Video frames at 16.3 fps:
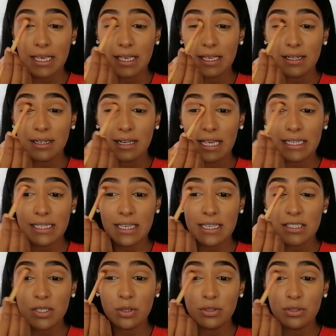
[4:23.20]
and
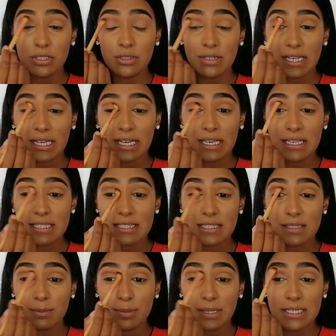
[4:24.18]
like I told you
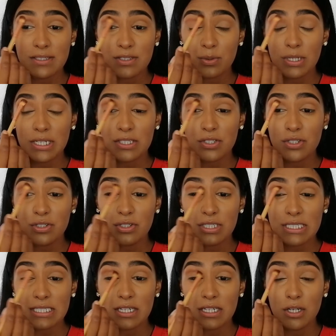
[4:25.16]
guys, the best way is
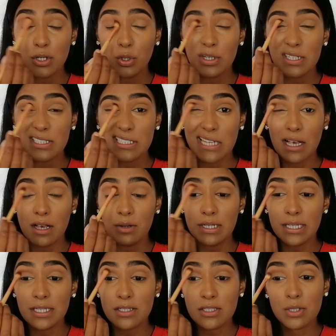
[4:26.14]
to just look
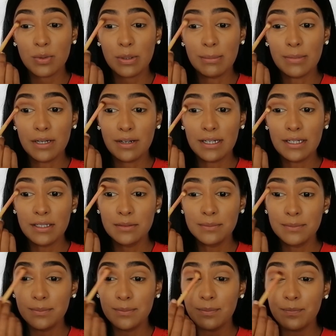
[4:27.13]
down into a mirror
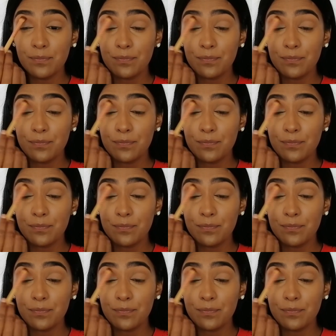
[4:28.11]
